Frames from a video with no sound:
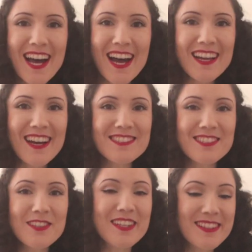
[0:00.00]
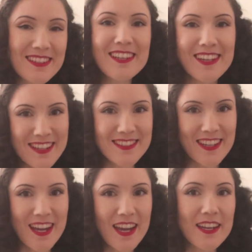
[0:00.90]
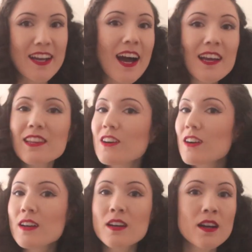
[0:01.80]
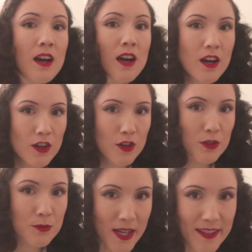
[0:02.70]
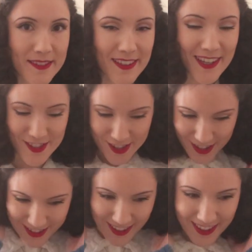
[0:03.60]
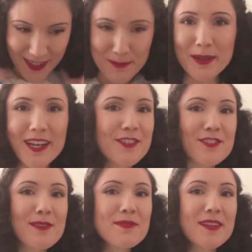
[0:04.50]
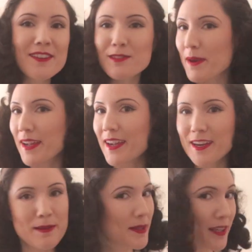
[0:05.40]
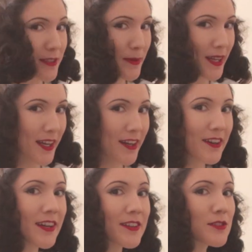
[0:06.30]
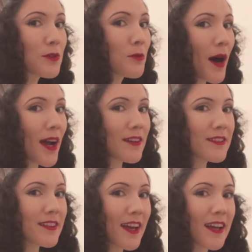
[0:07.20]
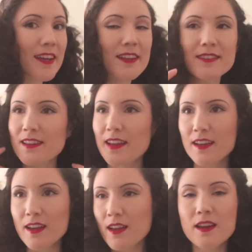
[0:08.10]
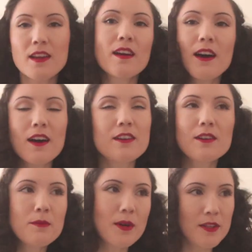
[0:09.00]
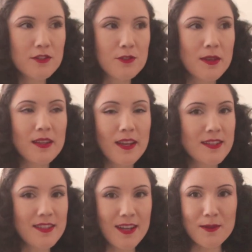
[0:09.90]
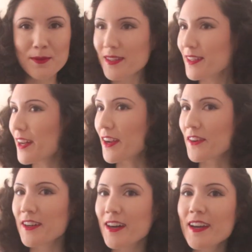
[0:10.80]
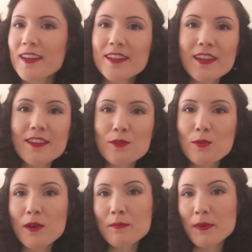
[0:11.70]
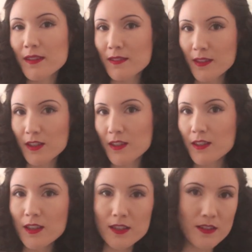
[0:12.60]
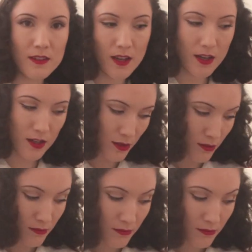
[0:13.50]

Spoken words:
Hi guys, so it is the next day and I look crazy. I should have done like braids or something to my hair because my hair is wild today. It is like, I don't know what it's doing. Like I said, I really need a haircut, and like this one piece here, like this hair,